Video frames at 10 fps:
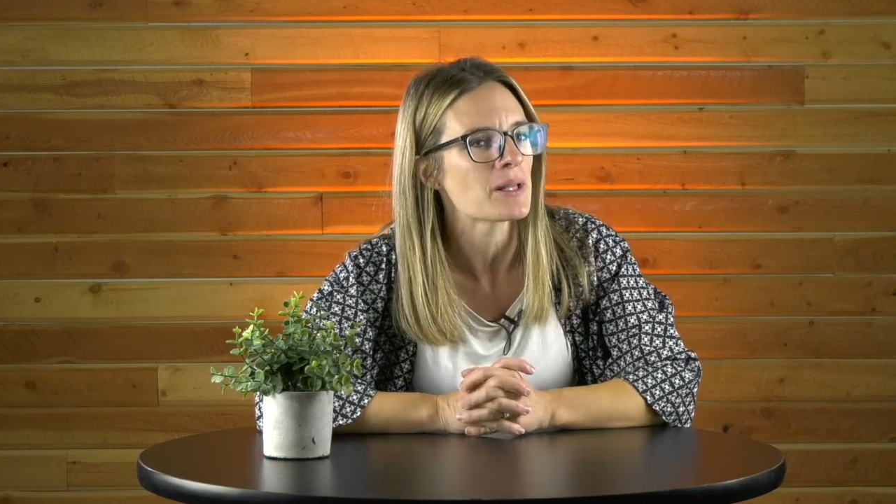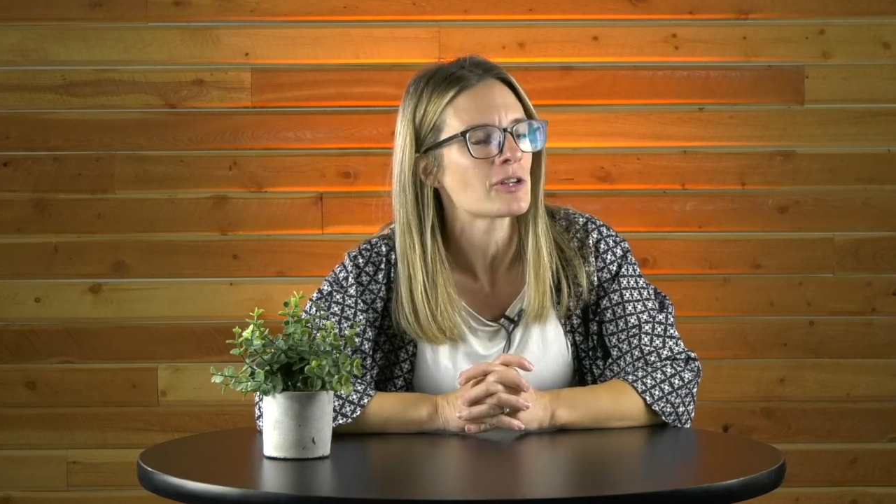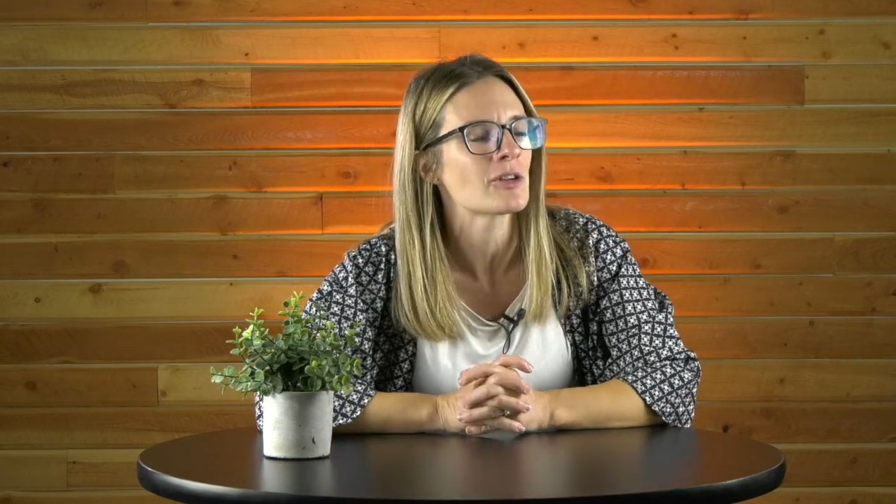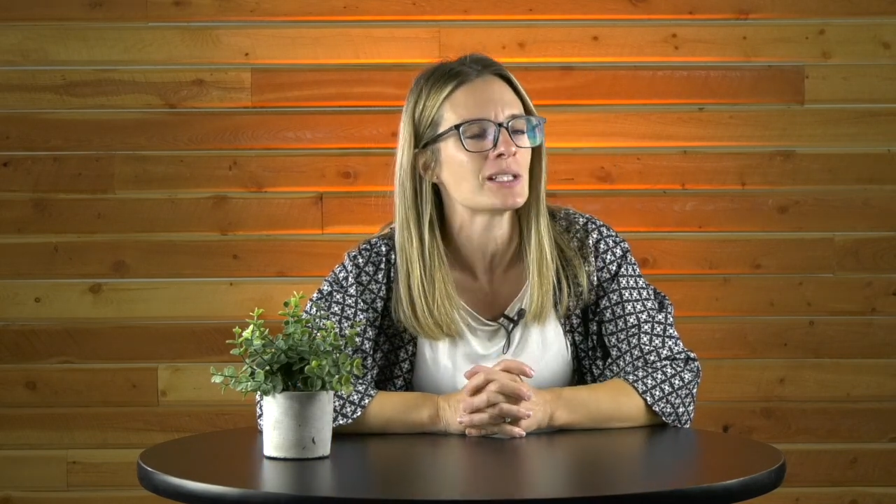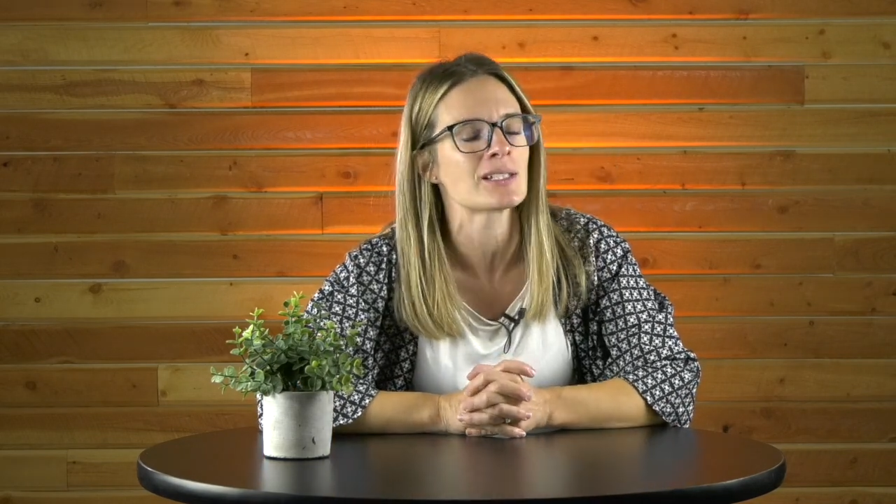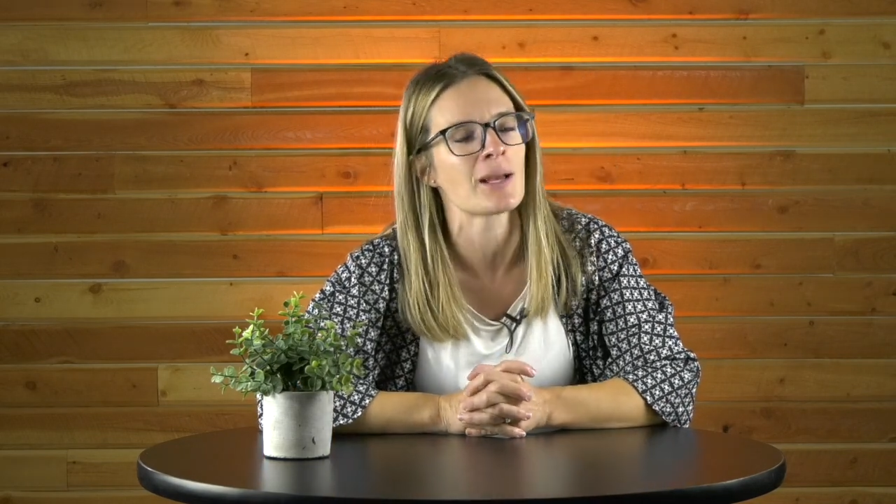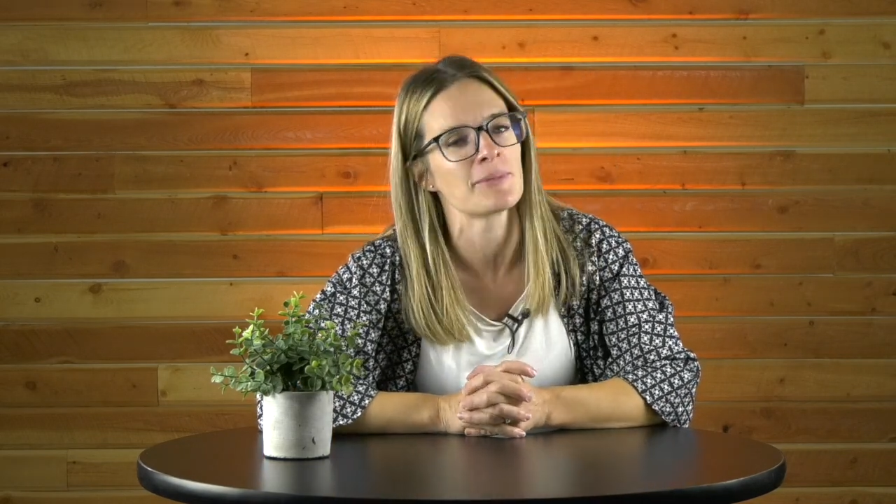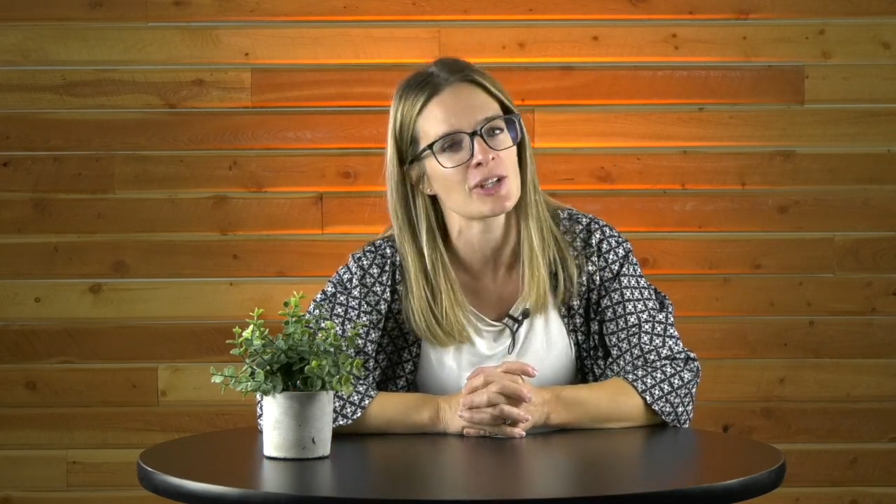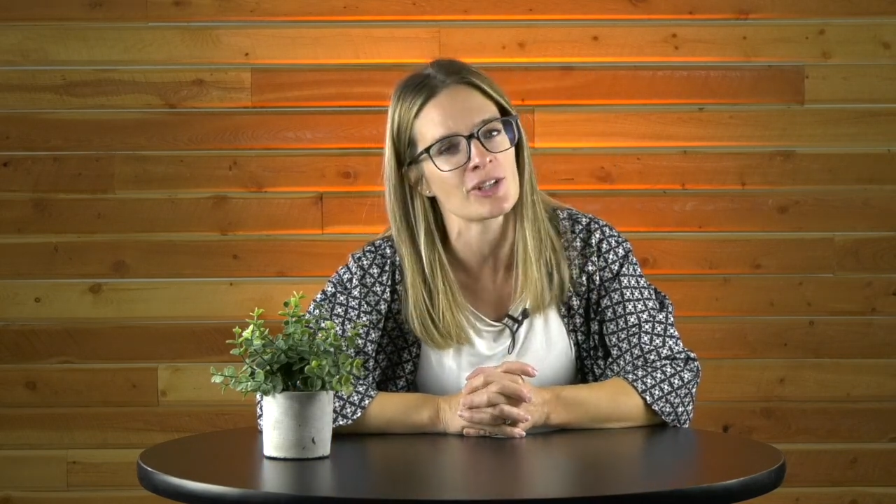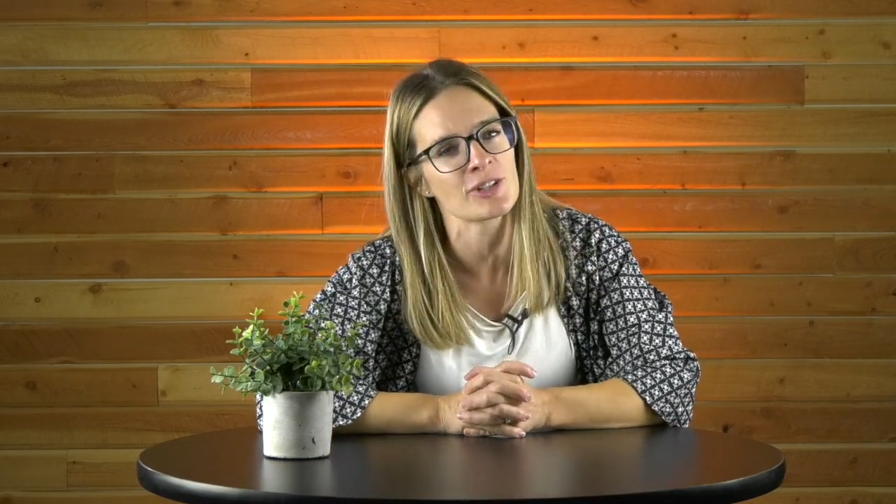and a great
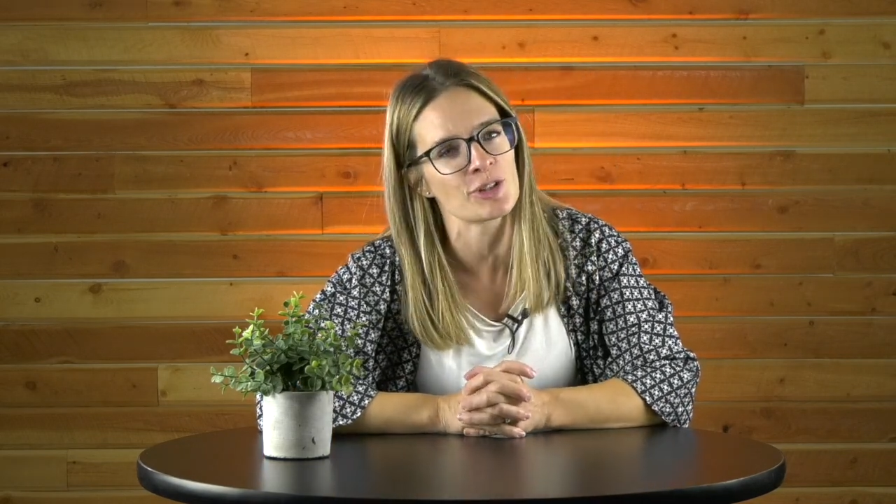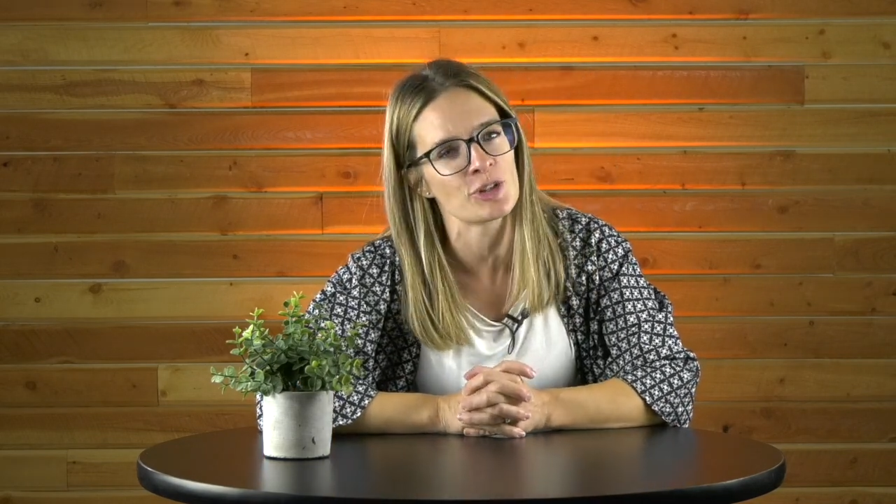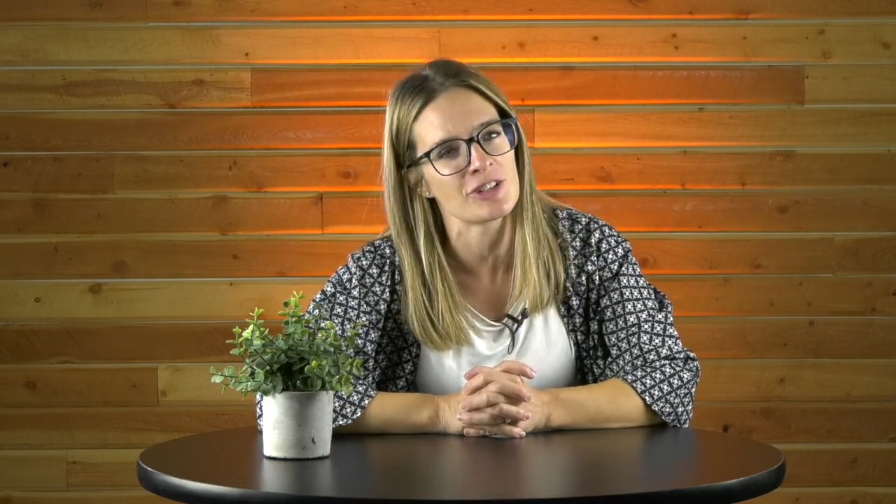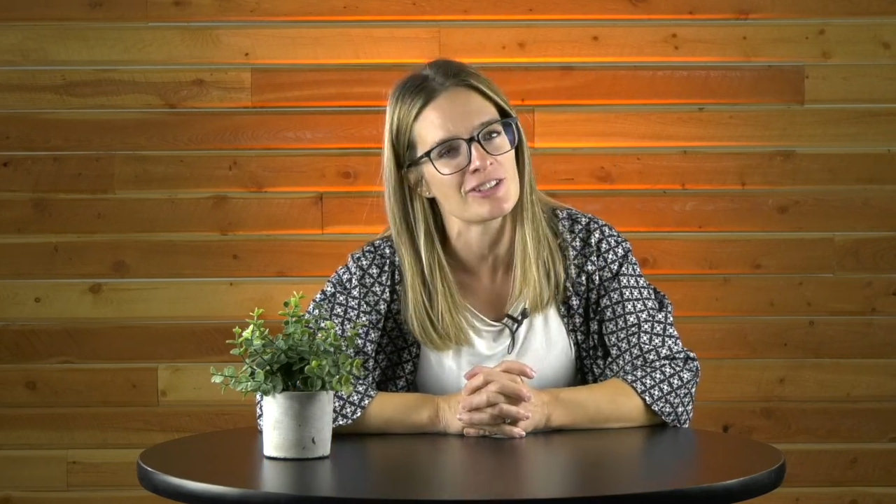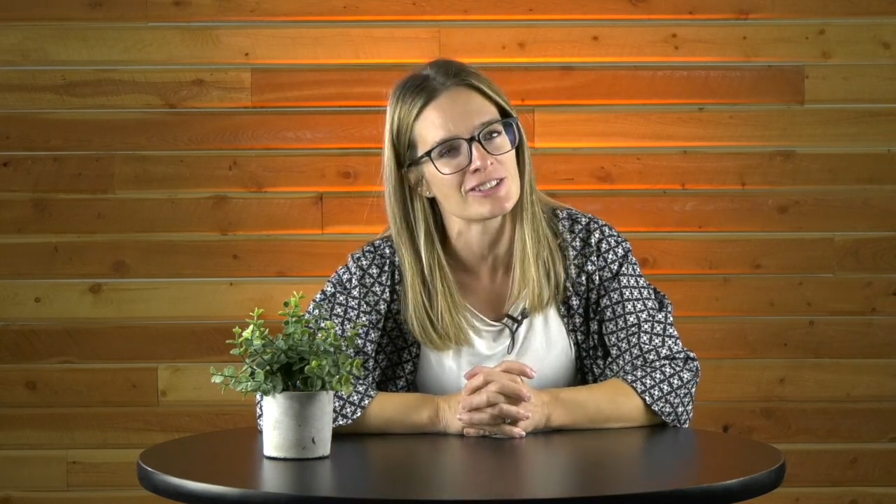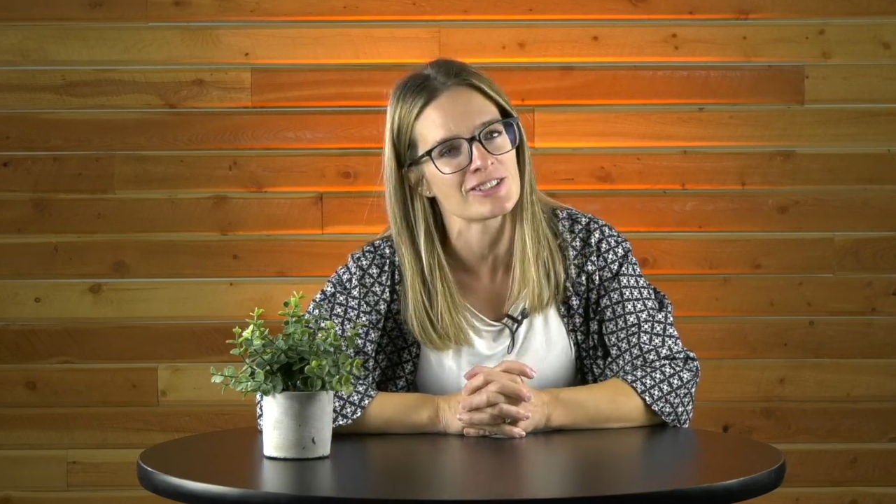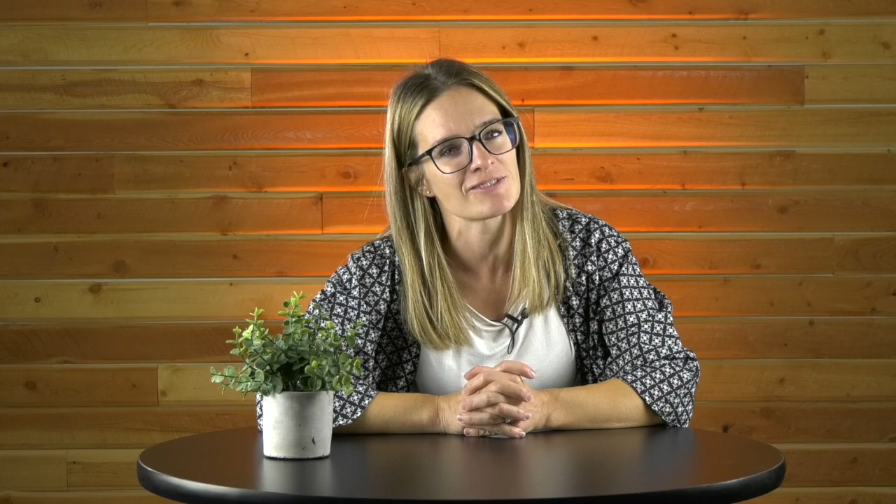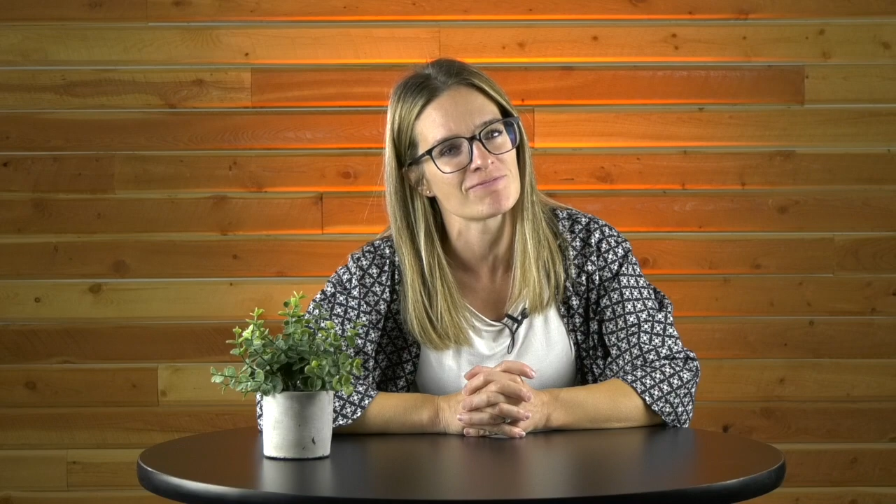time to get good deals.